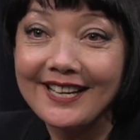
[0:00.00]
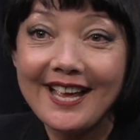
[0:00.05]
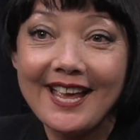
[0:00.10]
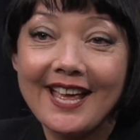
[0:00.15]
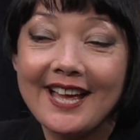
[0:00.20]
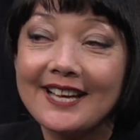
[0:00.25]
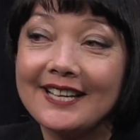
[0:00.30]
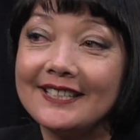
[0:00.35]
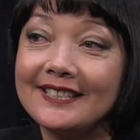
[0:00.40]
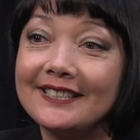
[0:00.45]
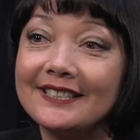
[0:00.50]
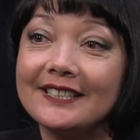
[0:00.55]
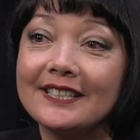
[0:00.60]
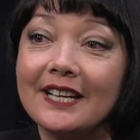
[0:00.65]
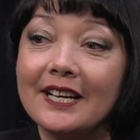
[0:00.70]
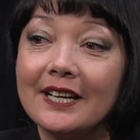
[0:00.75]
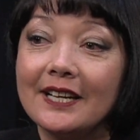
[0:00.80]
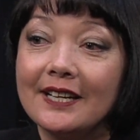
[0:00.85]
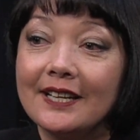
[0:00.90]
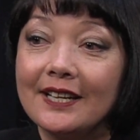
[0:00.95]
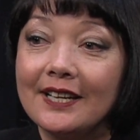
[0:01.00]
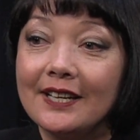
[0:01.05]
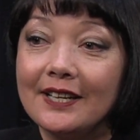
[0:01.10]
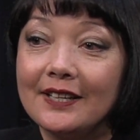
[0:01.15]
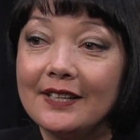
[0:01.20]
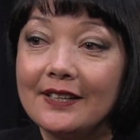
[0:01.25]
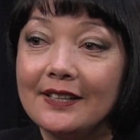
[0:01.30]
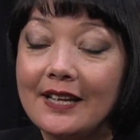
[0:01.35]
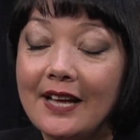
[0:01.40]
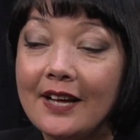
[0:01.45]
And
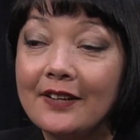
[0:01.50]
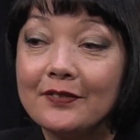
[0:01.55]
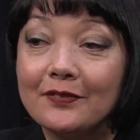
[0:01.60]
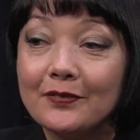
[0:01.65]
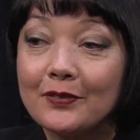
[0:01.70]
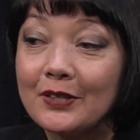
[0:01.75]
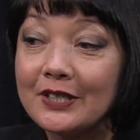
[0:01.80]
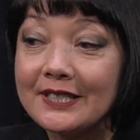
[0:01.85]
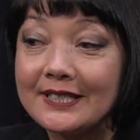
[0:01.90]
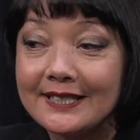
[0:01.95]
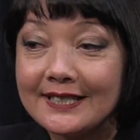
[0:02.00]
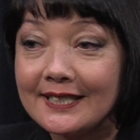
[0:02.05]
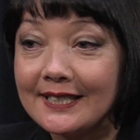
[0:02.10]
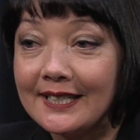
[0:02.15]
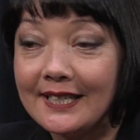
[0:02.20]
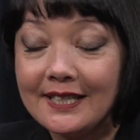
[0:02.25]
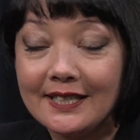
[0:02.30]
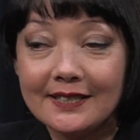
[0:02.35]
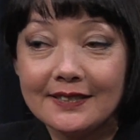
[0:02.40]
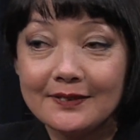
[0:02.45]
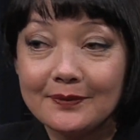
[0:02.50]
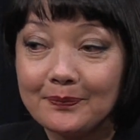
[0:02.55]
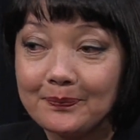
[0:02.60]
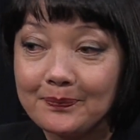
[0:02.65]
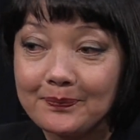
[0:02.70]
unfortunately,